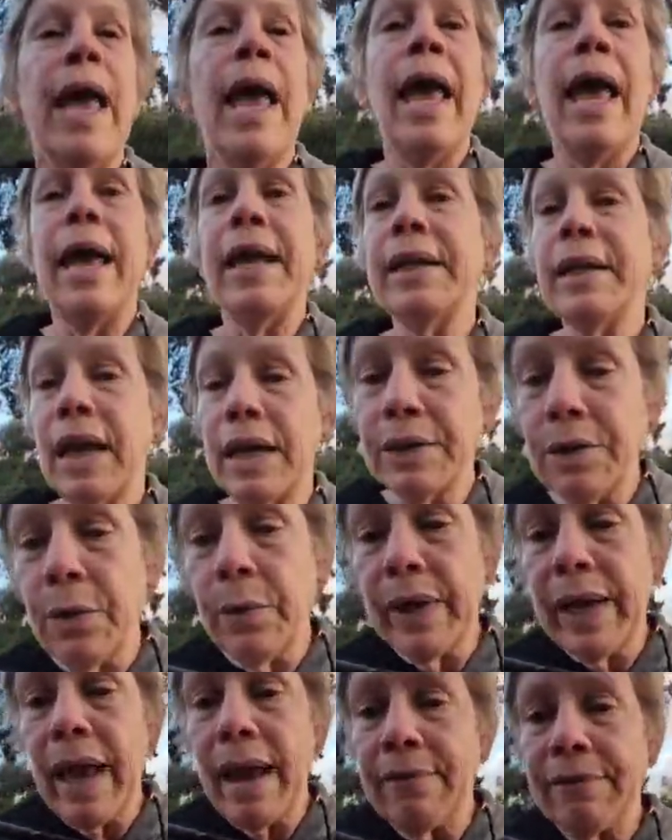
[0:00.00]
and I know
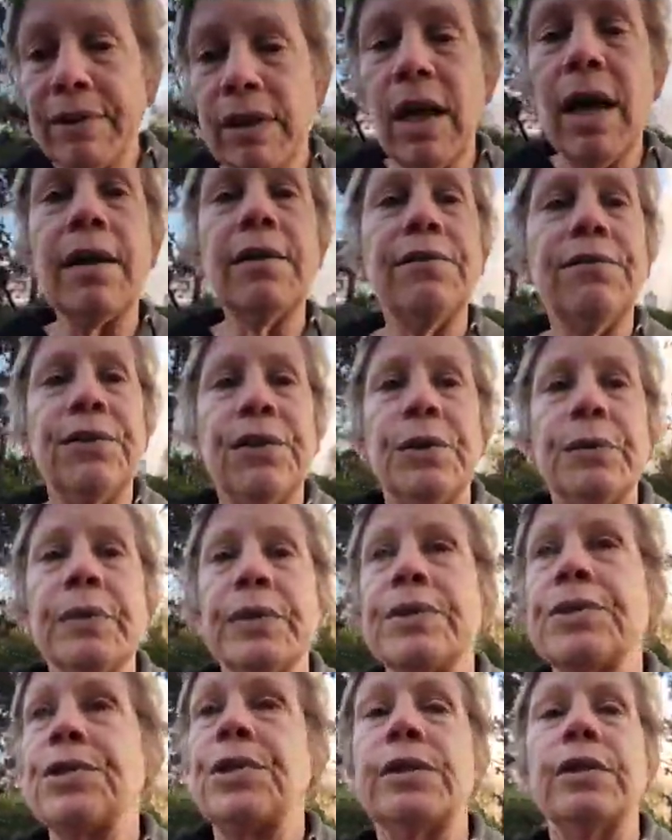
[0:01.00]
I have a lot of
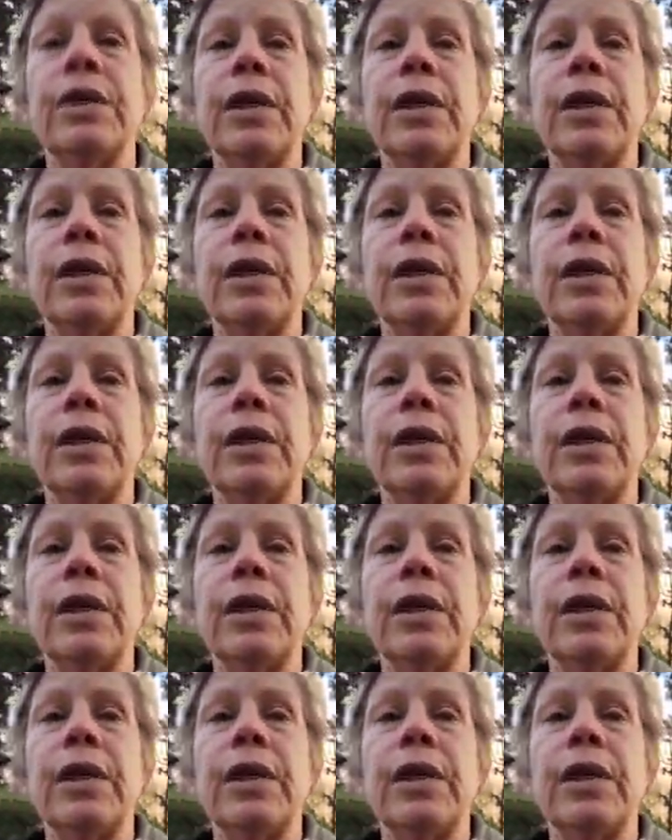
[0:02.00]
viewers.